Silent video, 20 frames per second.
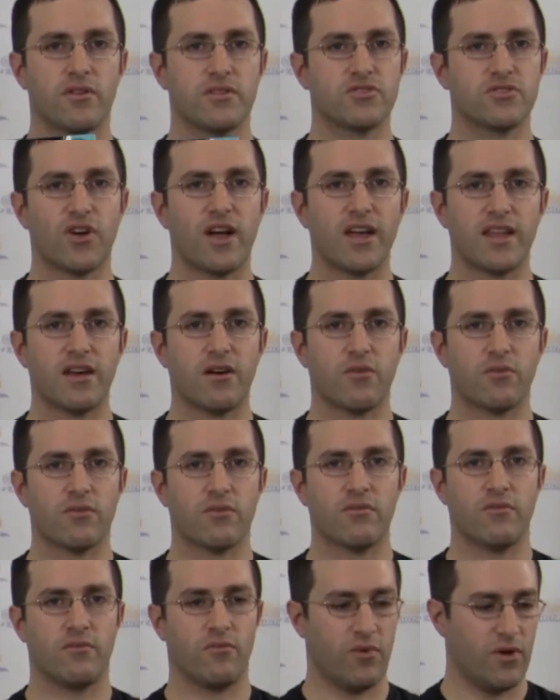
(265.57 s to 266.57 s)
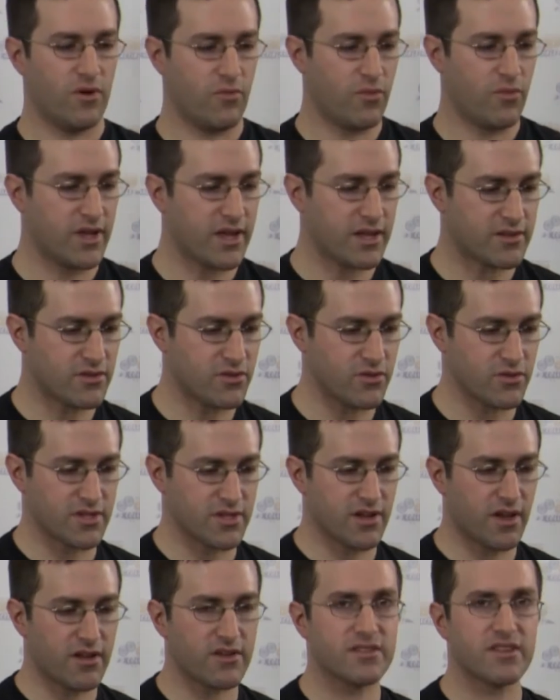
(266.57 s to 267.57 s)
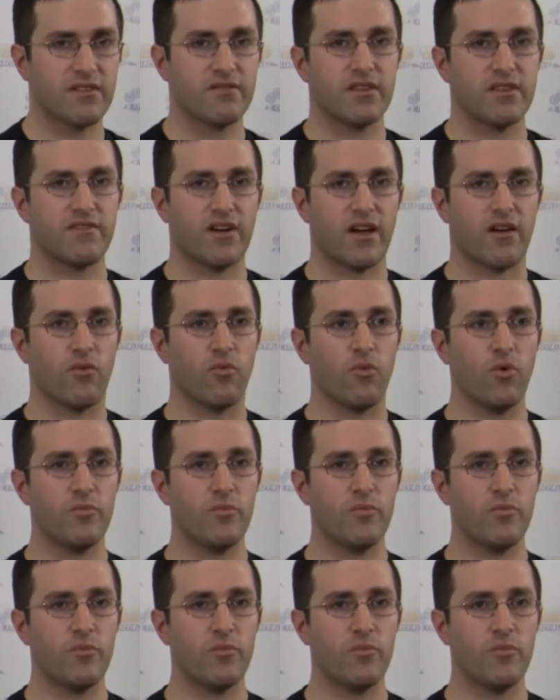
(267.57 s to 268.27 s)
Try it out. What do you got to lose? $1.75.